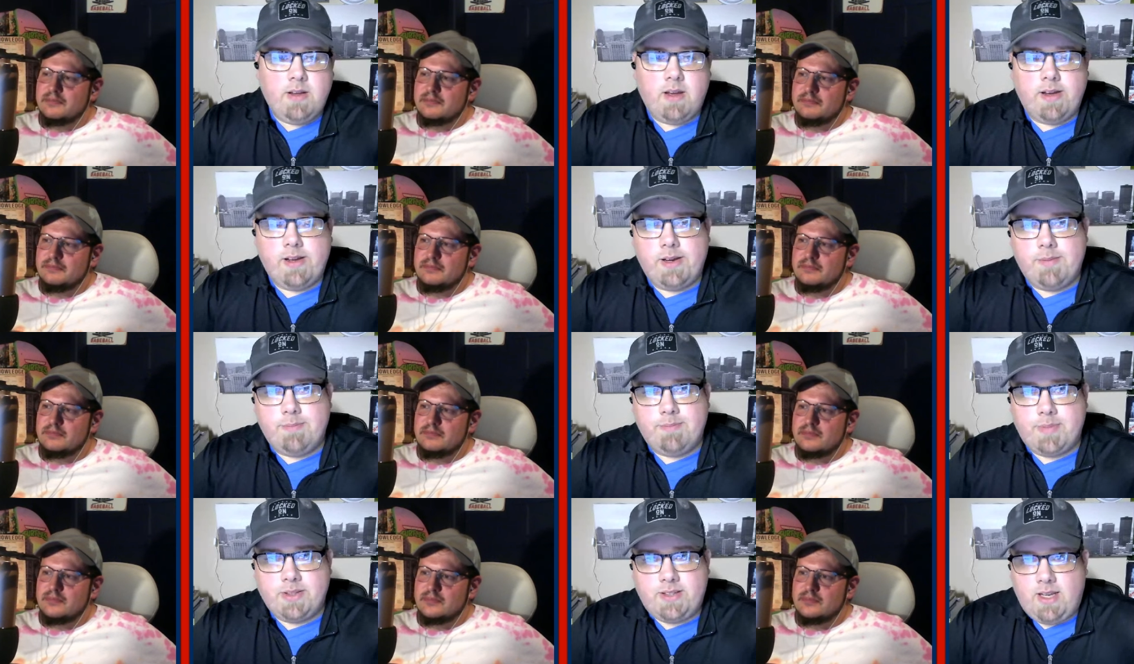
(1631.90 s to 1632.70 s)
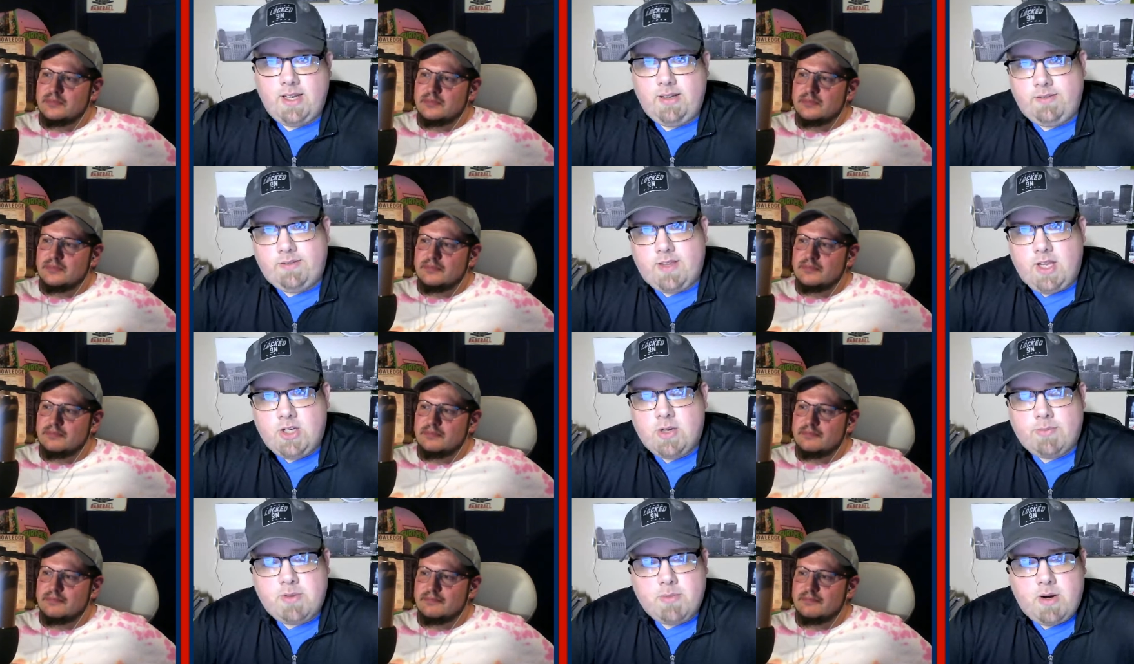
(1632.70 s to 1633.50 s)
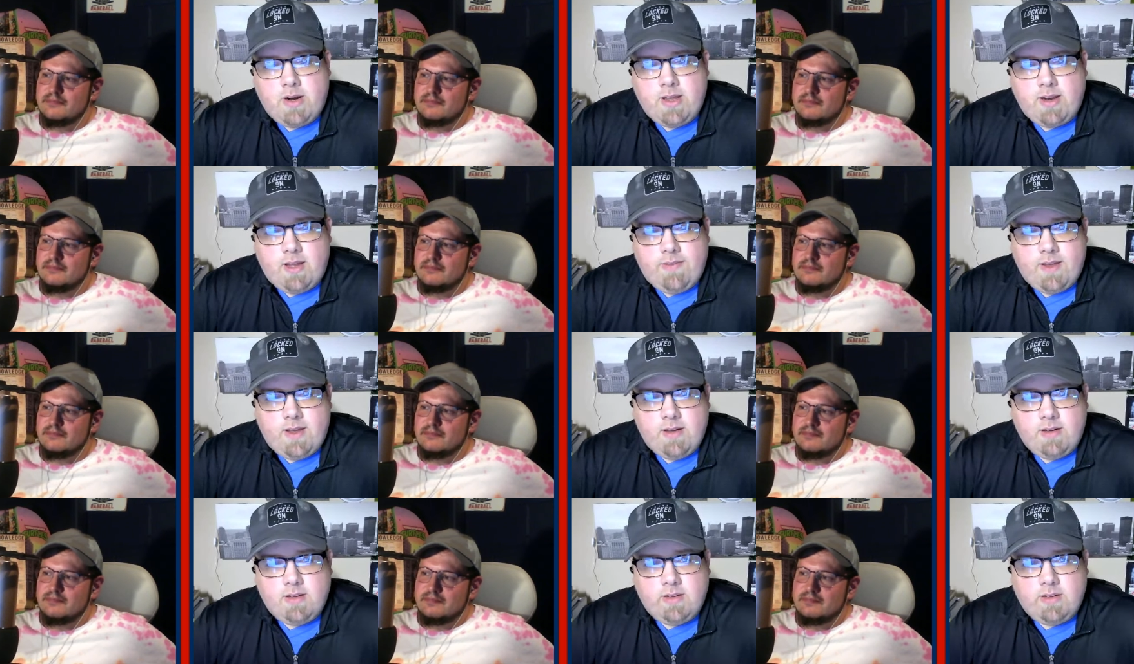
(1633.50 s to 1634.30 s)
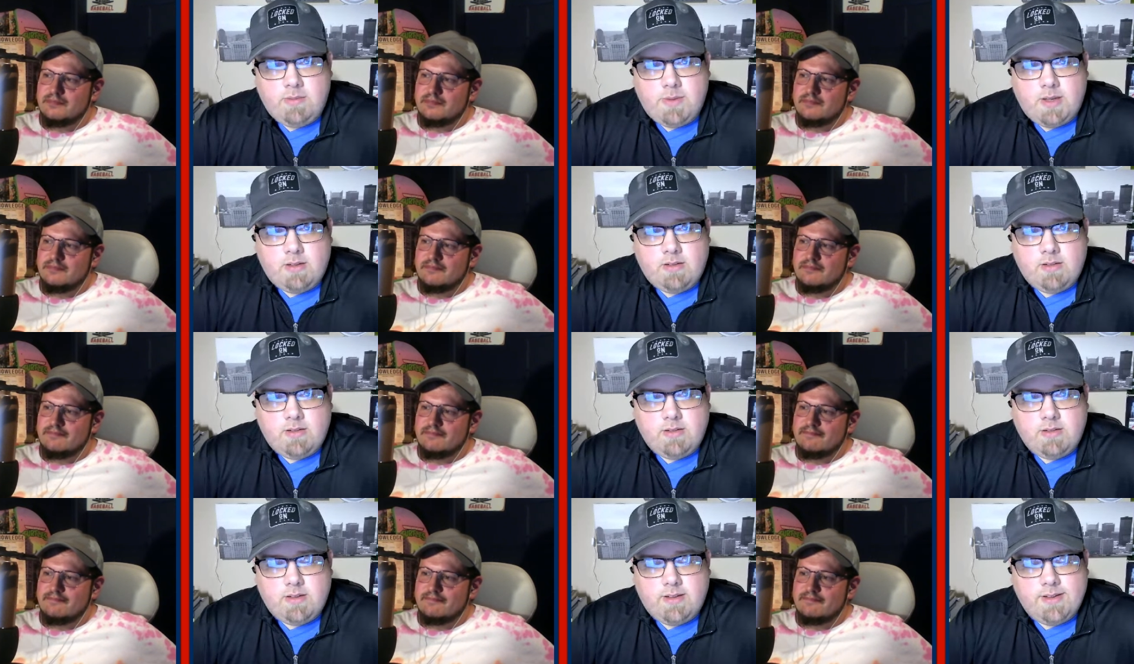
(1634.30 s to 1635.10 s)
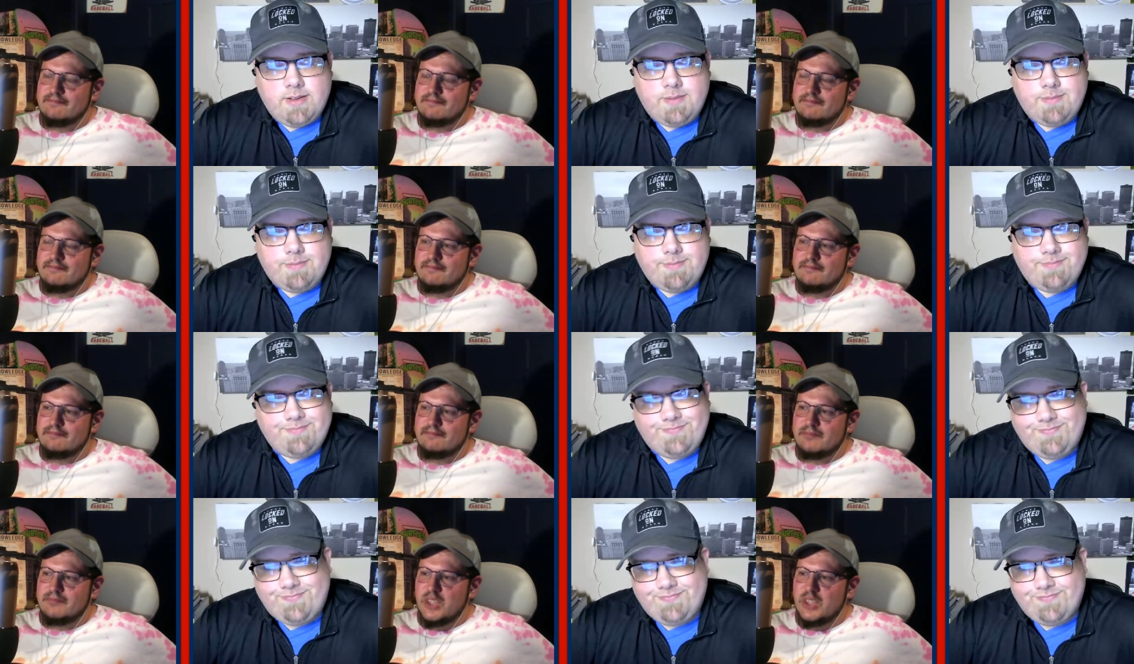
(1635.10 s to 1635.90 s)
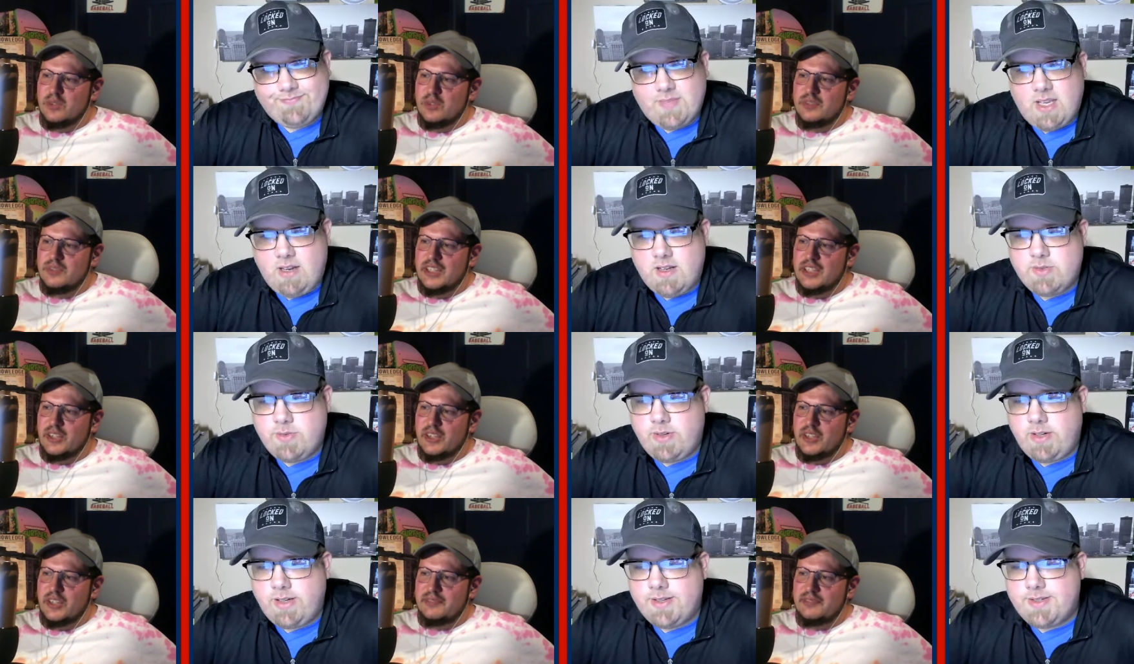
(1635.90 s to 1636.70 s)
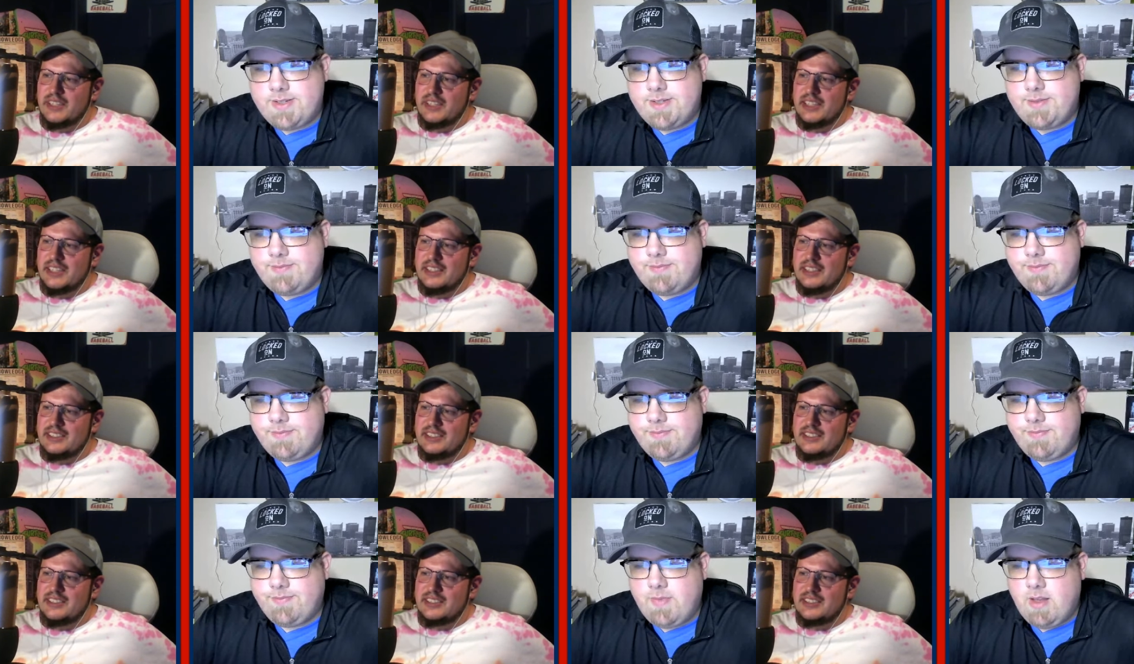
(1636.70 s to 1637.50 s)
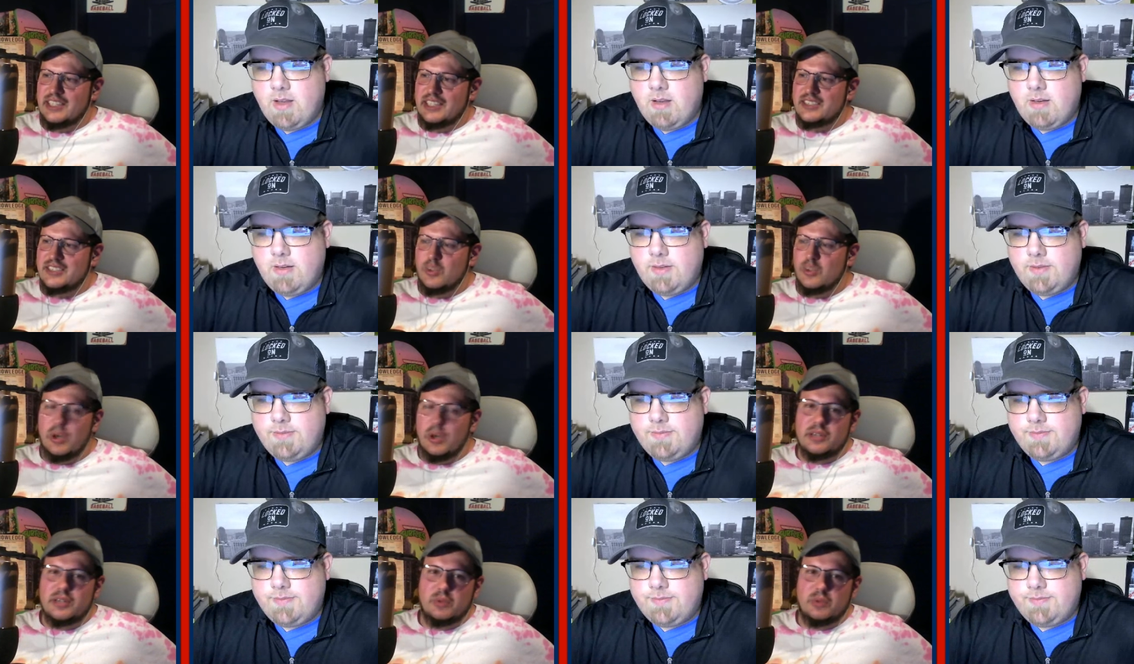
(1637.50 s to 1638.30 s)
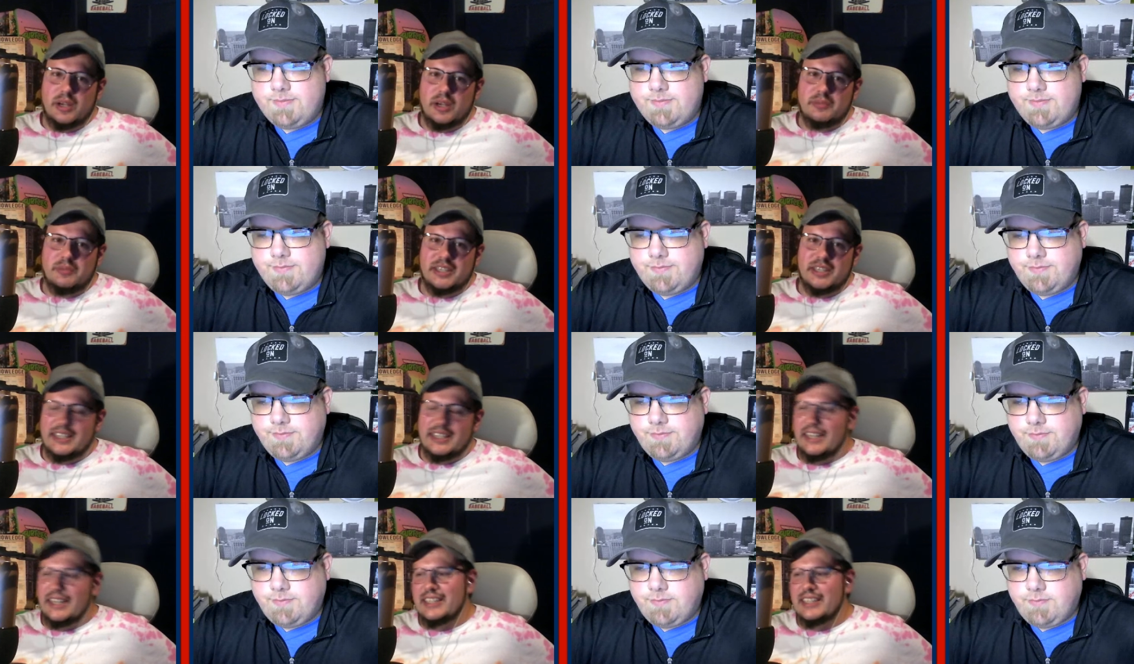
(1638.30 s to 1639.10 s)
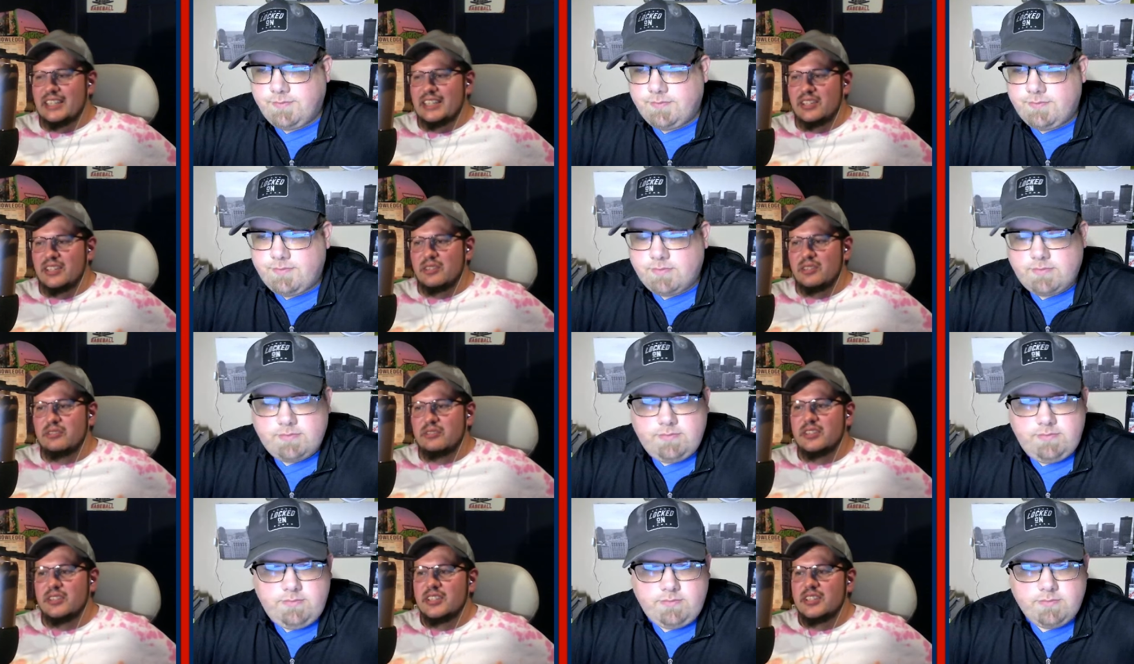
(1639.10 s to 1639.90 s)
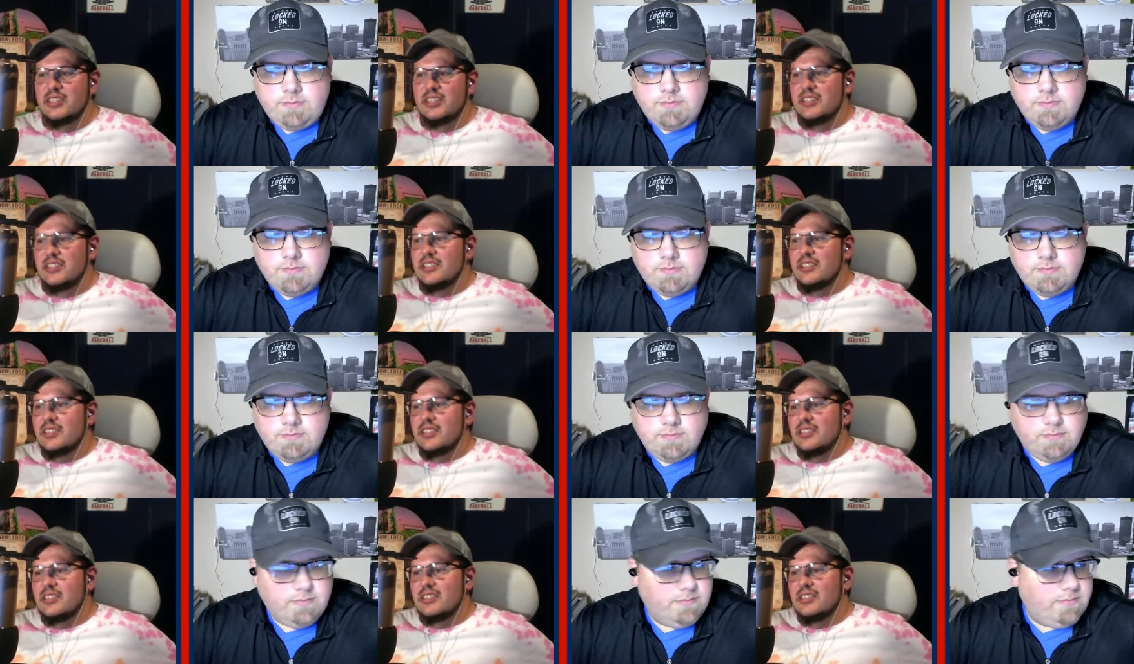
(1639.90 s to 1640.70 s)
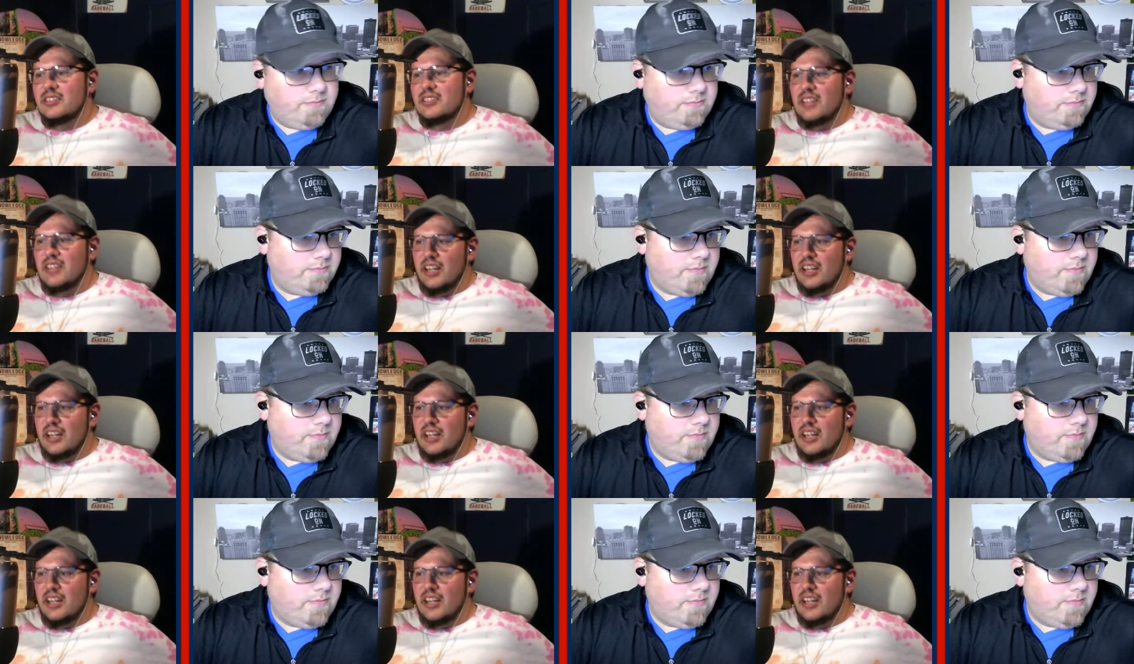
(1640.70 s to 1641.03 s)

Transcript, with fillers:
Speaker 1: um, but they they jumped the market on that a little bit.
Speaker 2: Um, no, I agree. It is what I, that is the one where I'm like, yeah, I think they could have gone a